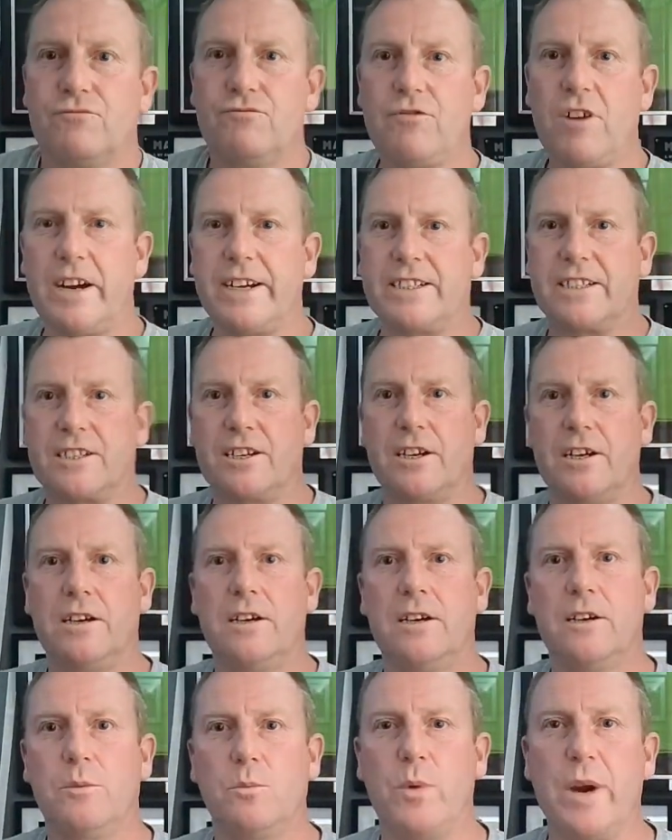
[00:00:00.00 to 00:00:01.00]
Right,
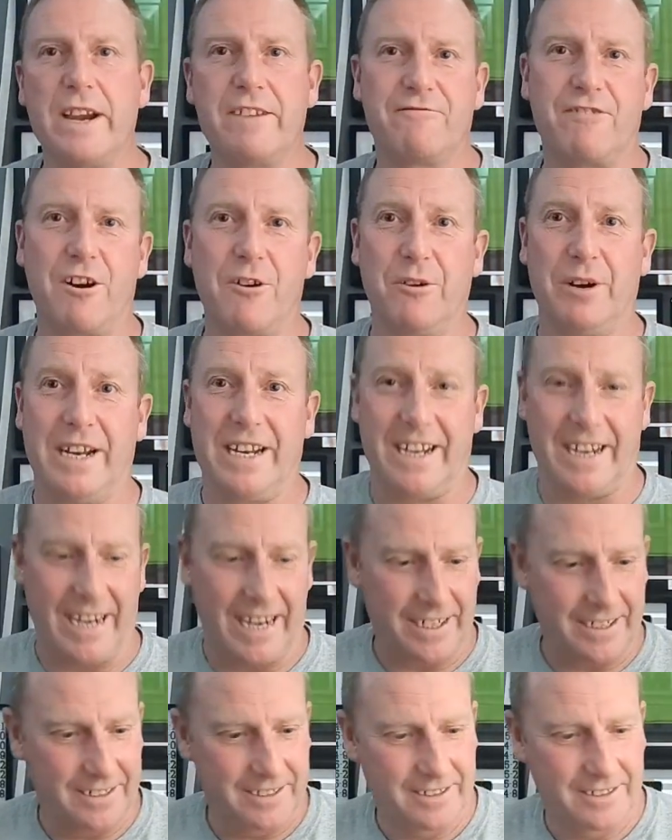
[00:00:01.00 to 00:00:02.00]
we're rolling
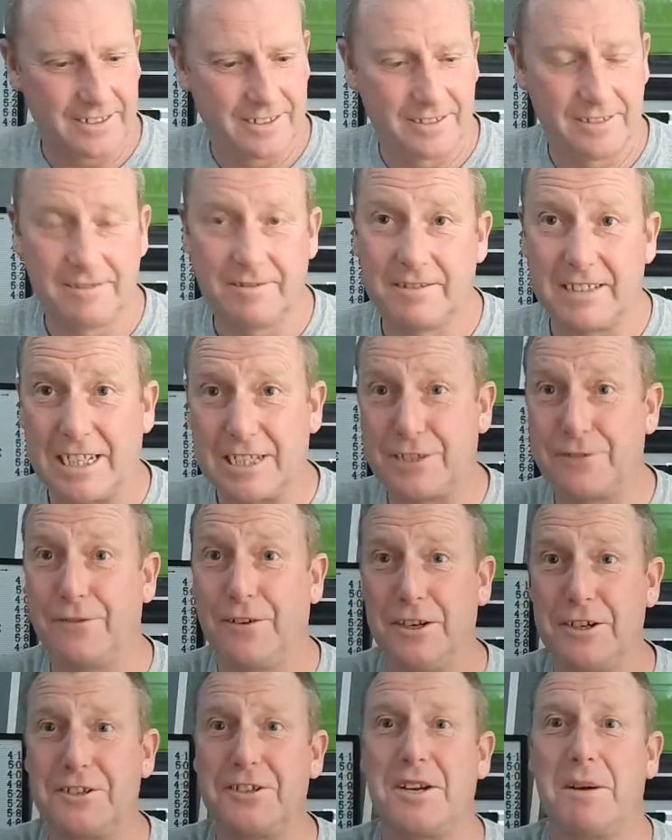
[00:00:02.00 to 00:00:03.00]
again. That's the
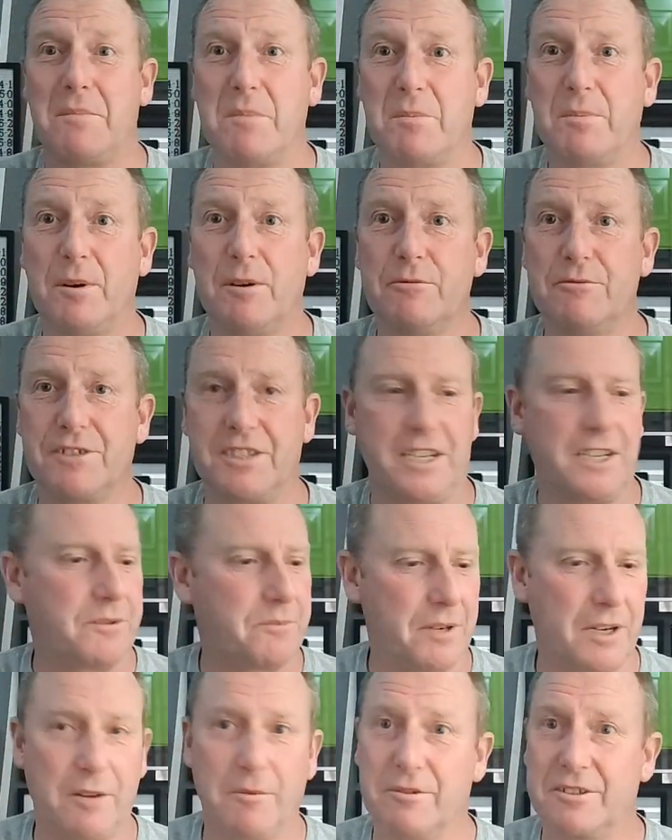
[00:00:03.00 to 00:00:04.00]
first time we paused it as
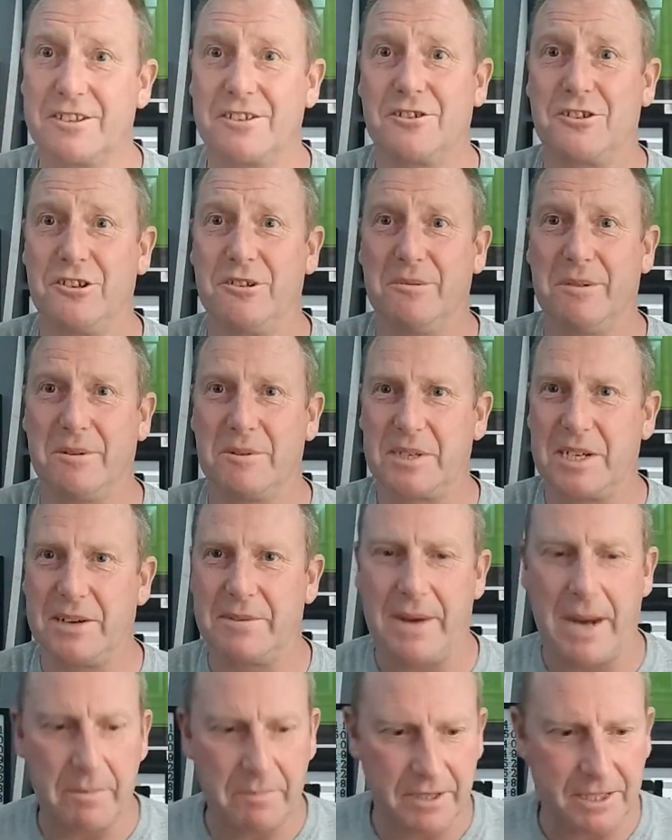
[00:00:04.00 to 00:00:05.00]
well. I wasn't sure what was going
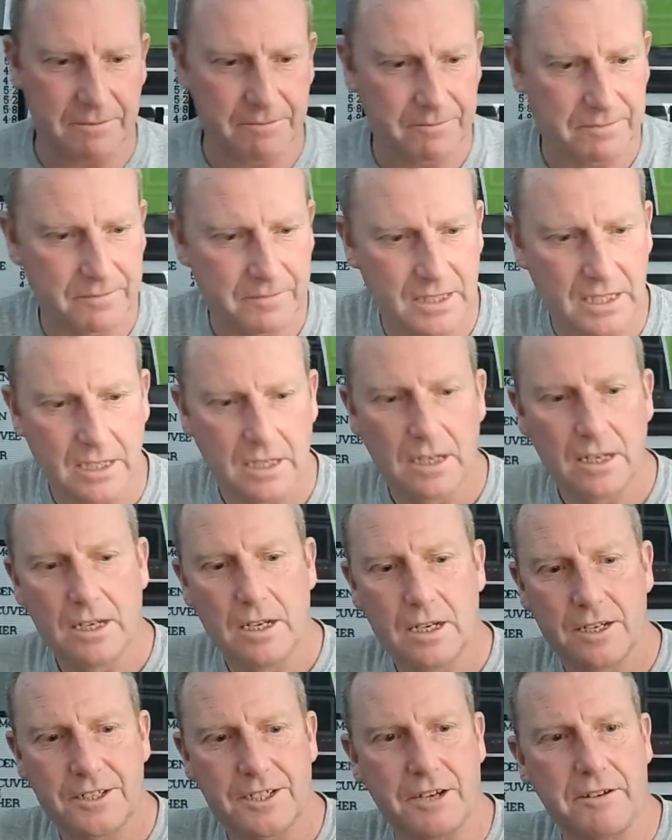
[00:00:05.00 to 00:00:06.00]
to happen.
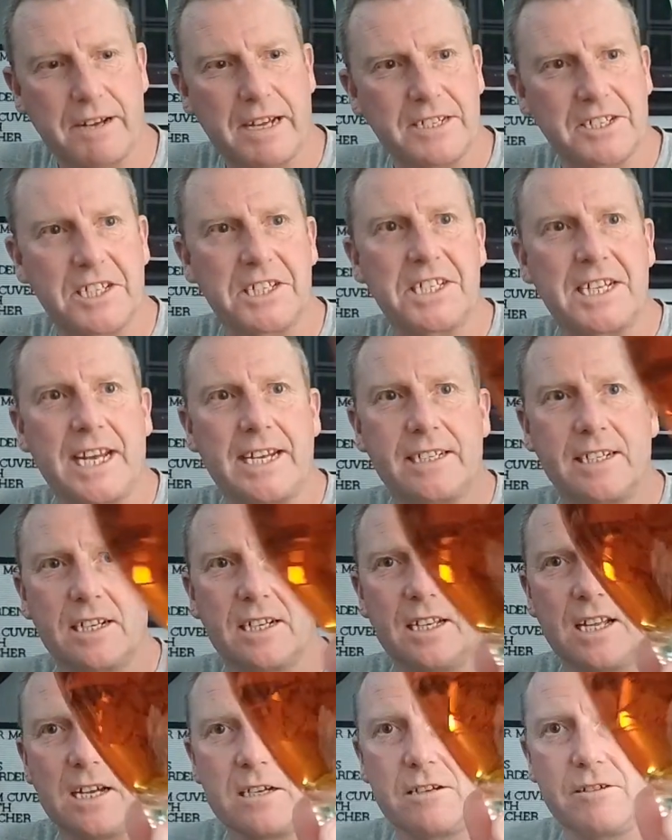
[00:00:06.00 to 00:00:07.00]
So as I said,
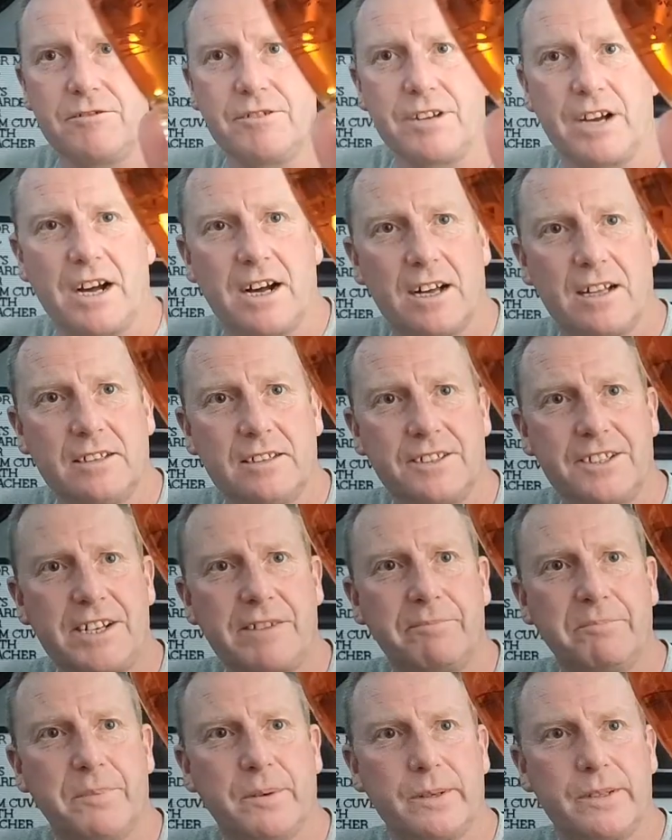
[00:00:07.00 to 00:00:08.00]
La Goudale,
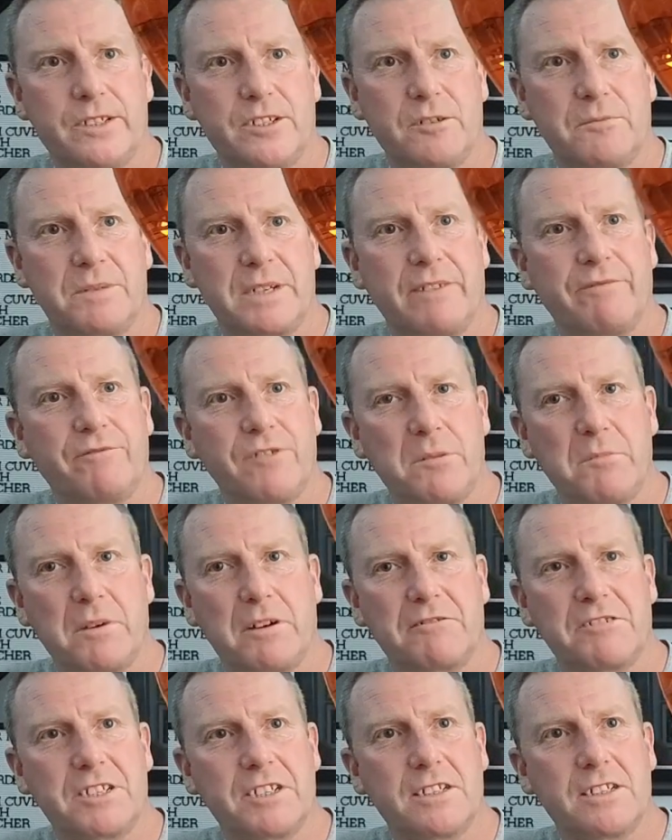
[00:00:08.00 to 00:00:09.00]
7.2% from
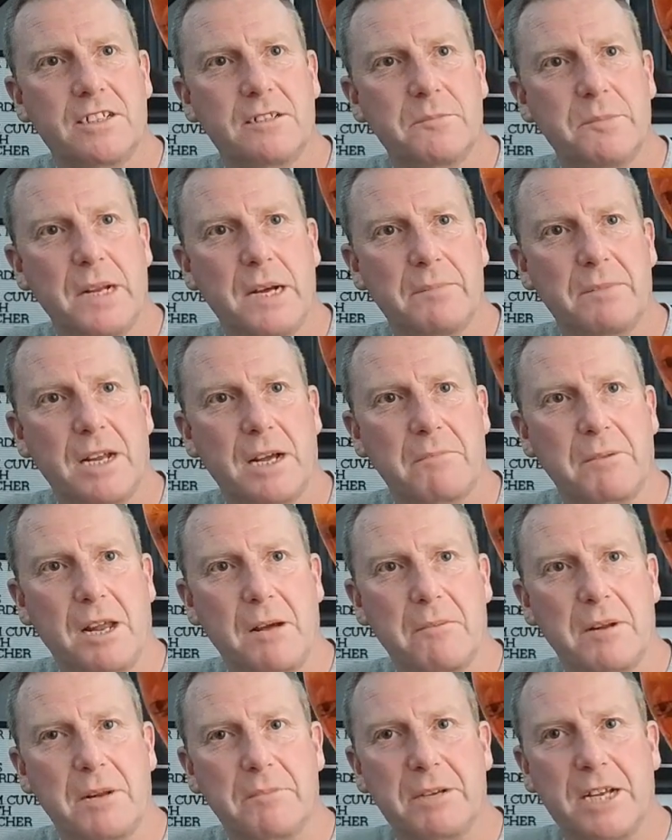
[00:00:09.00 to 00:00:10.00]
Morrison's, blah, blah,
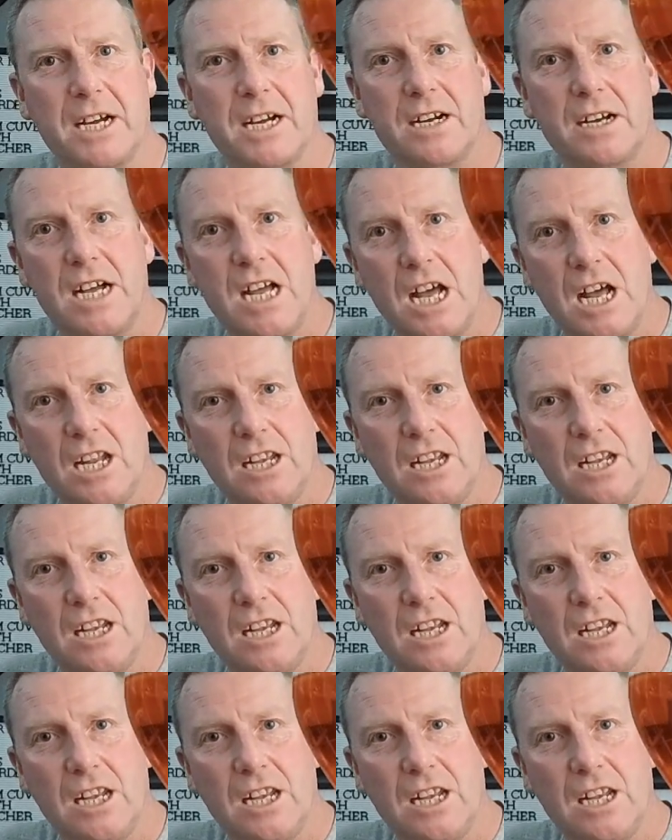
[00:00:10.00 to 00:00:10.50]
blah, blah, blah.